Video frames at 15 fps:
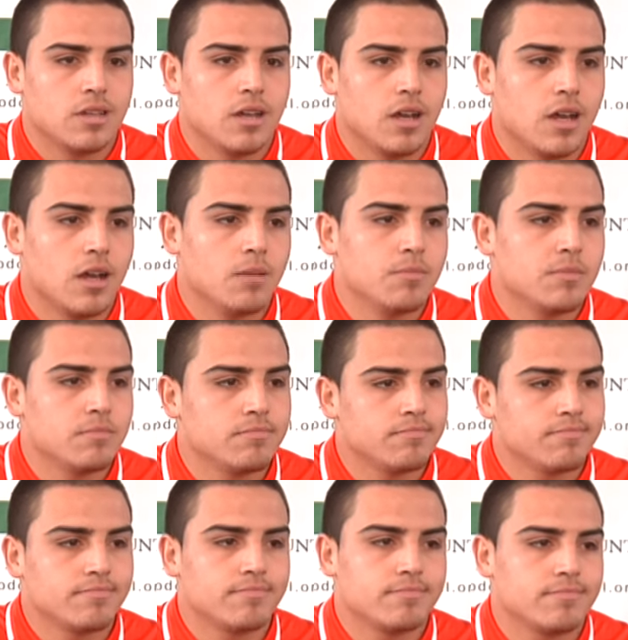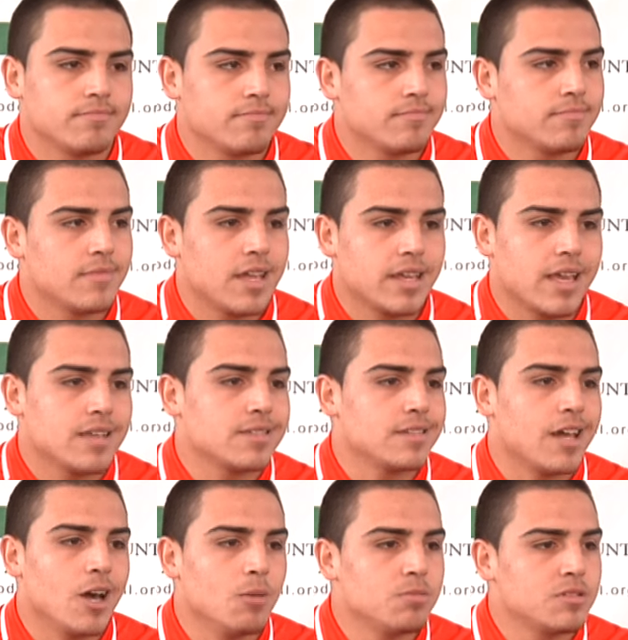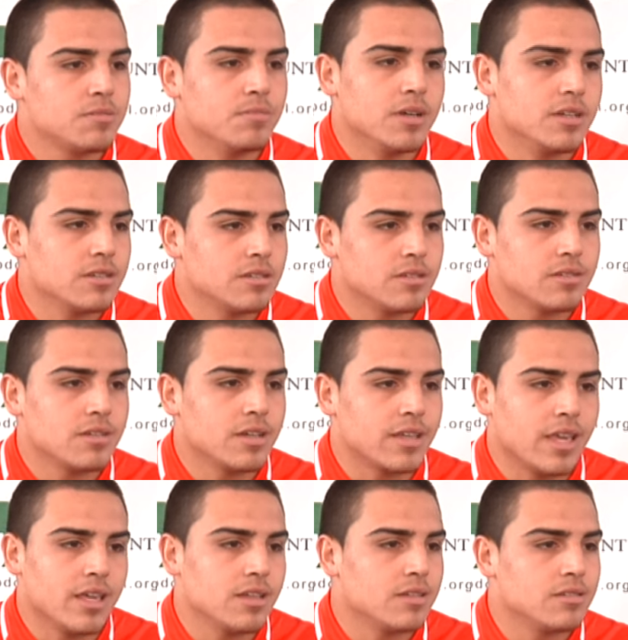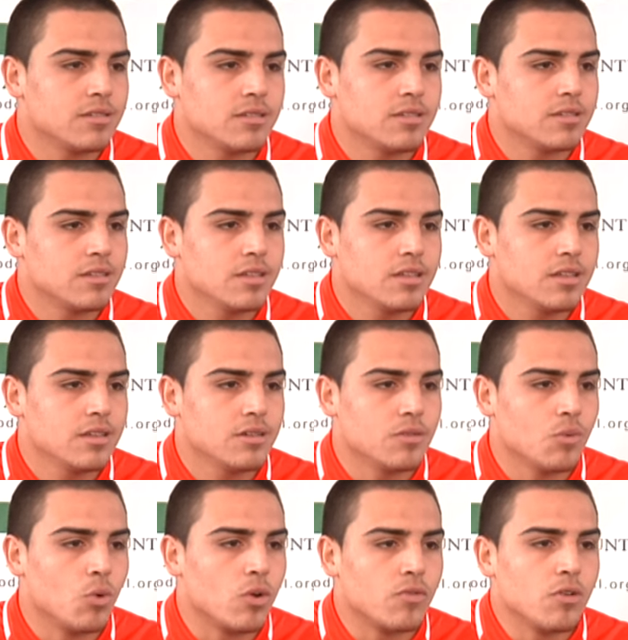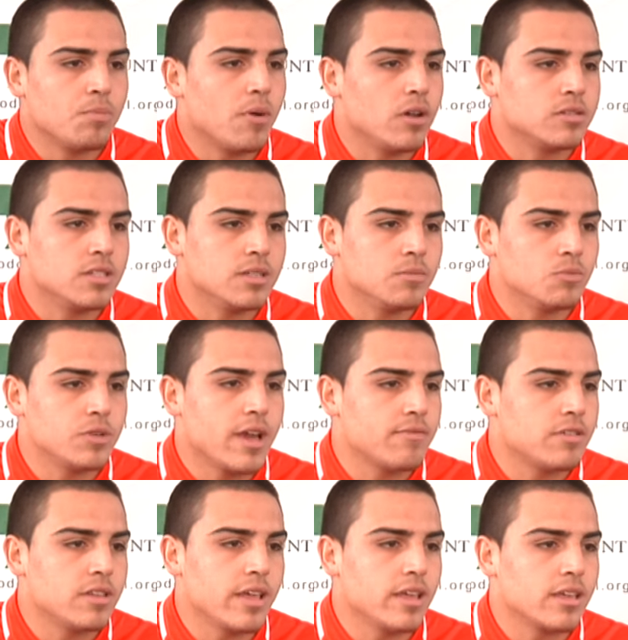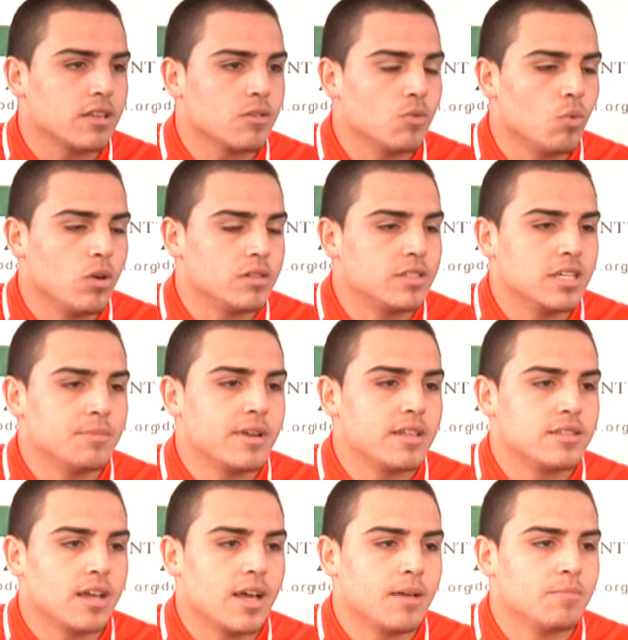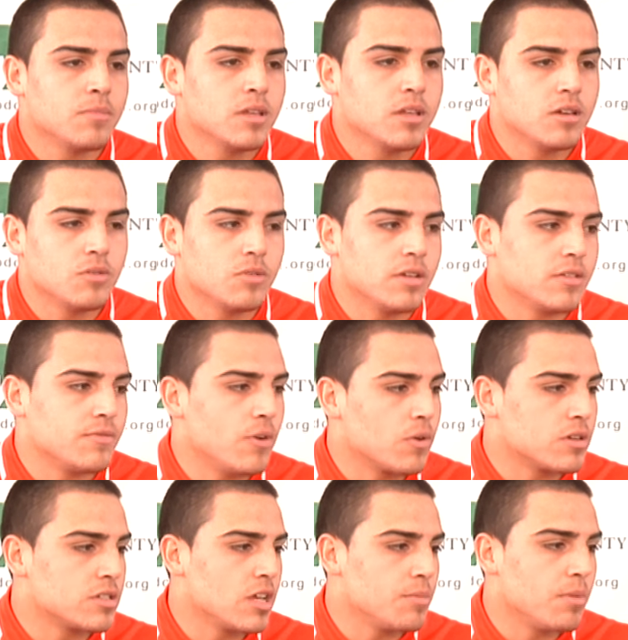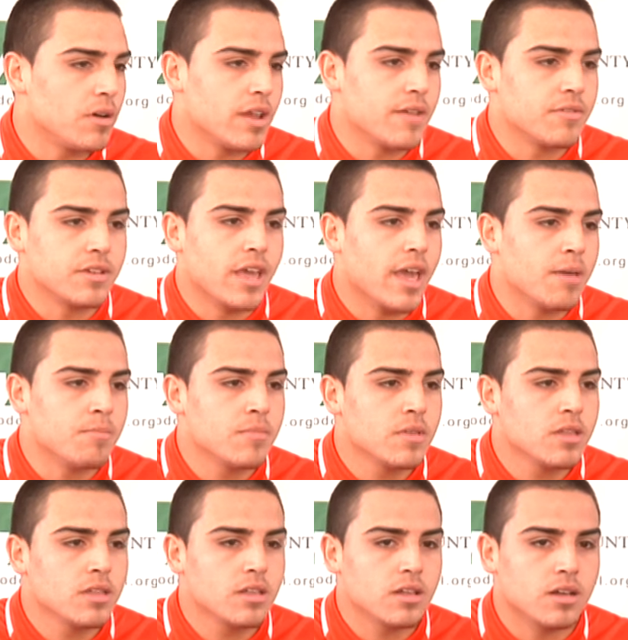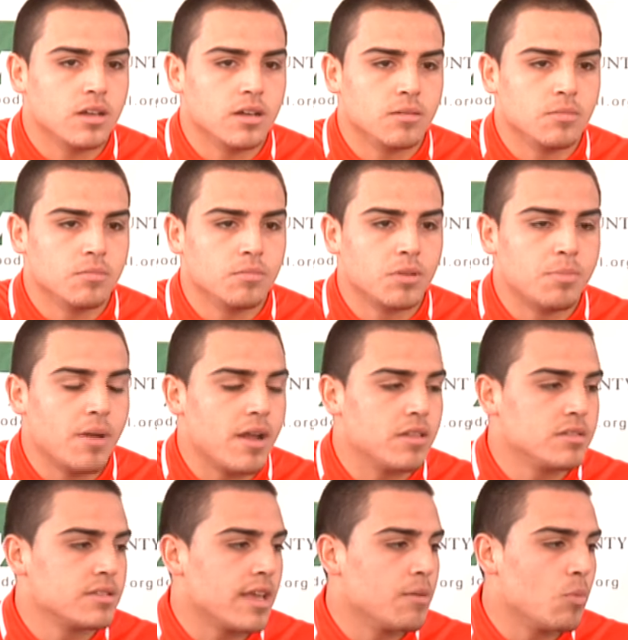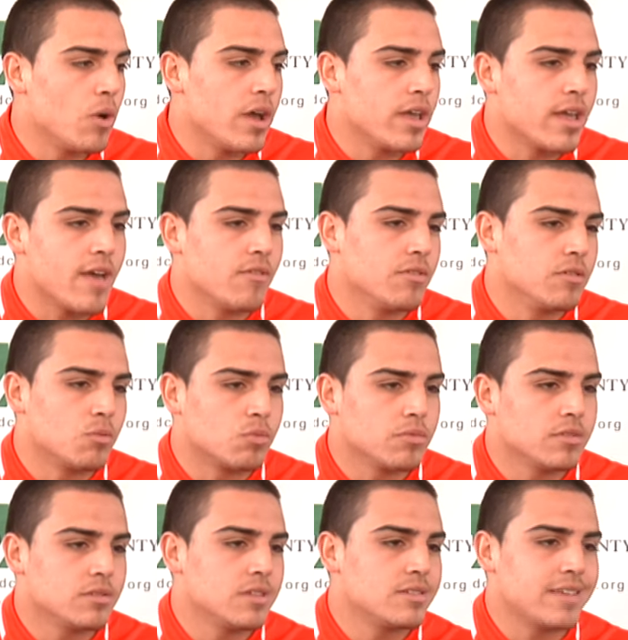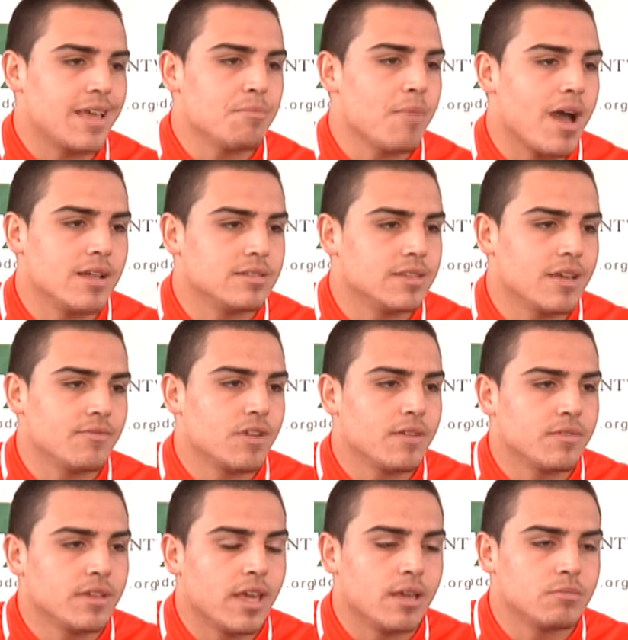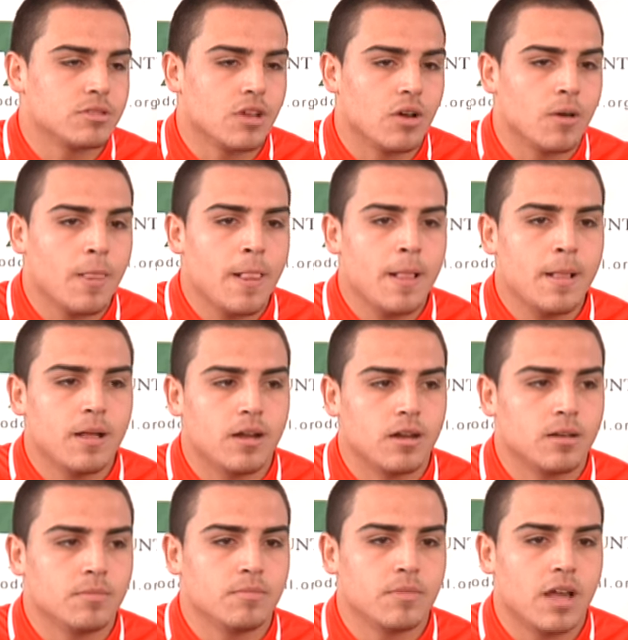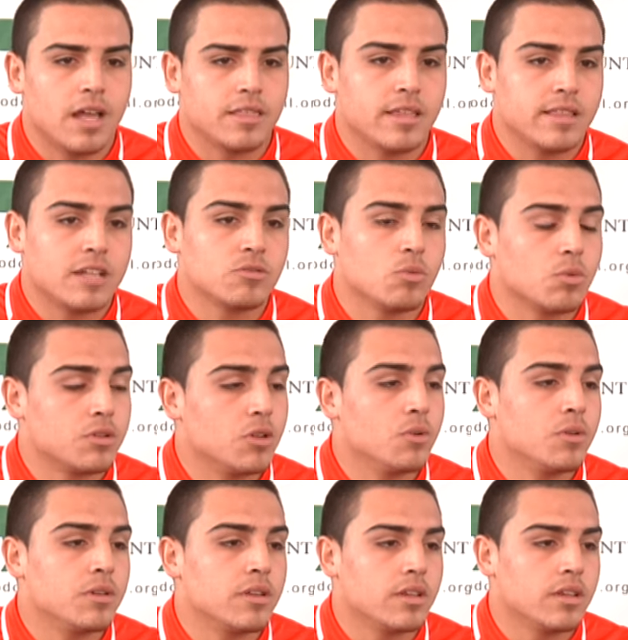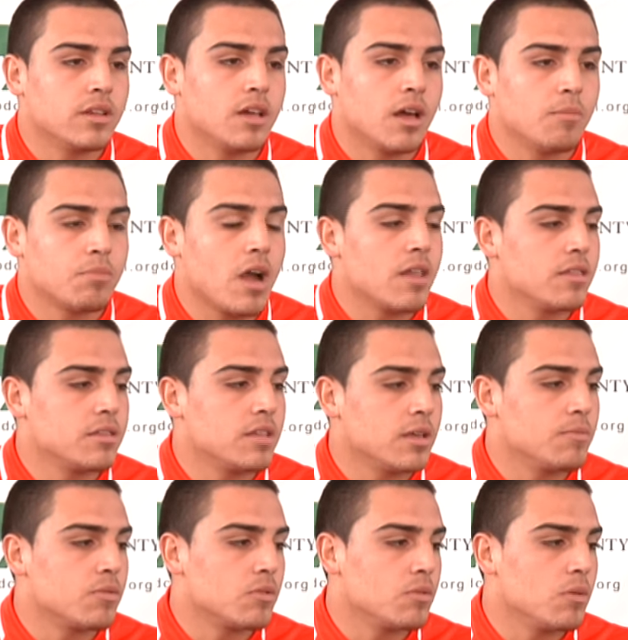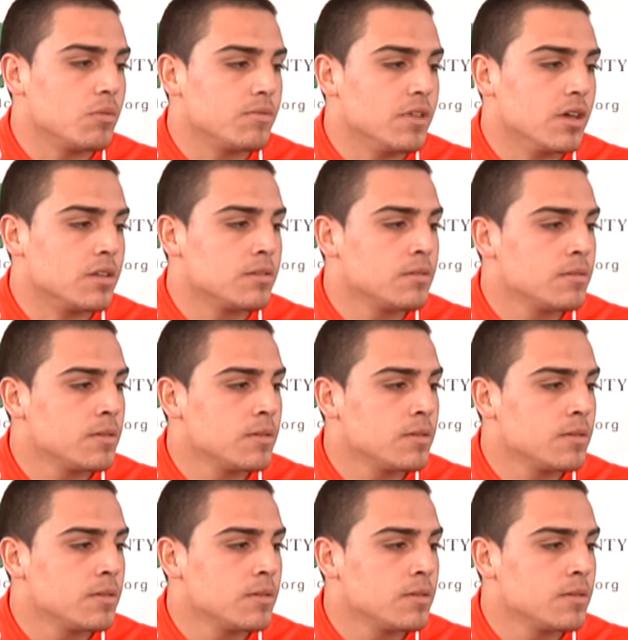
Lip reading: I guess it helps, but again, we're a football team. We have to take one team at a time. We have to focus up on every game, prepare the same way, have the same mindset for every game. So I think that's what we're doing, and I'm proud of the team for what we've done.